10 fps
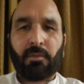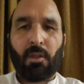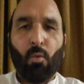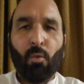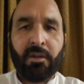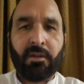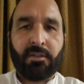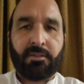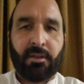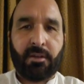What
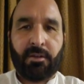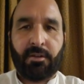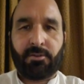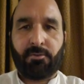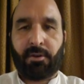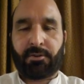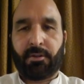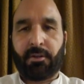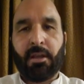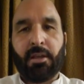is there in
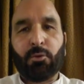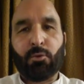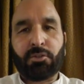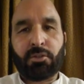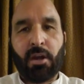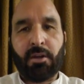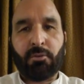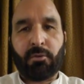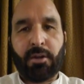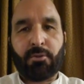introduction? You start
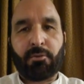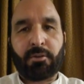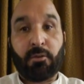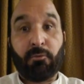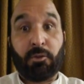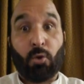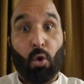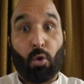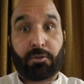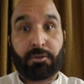your introduction with
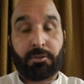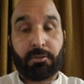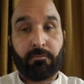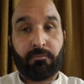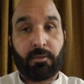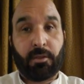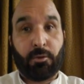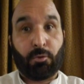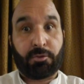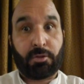hooks.
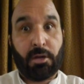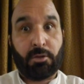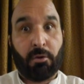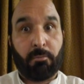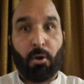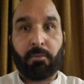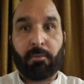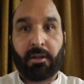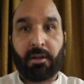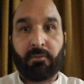You start your body
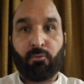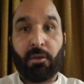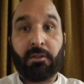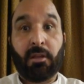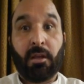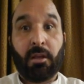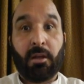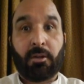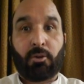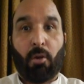paragraph with
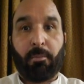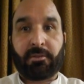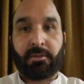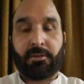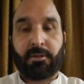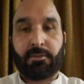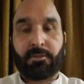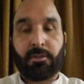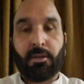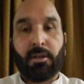topic
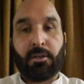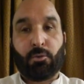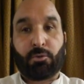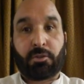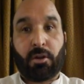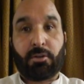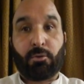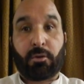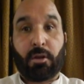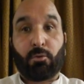sentence. You start
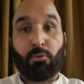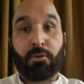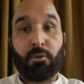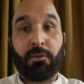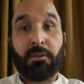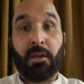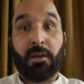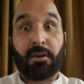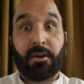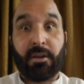your conclusion with
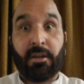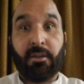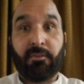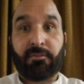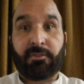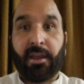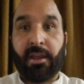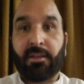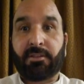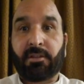
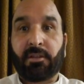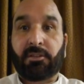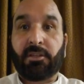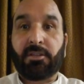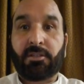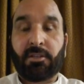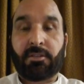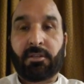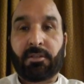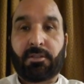rephrased
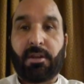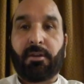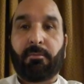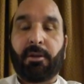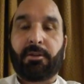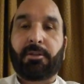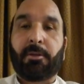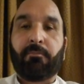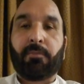thesis statement.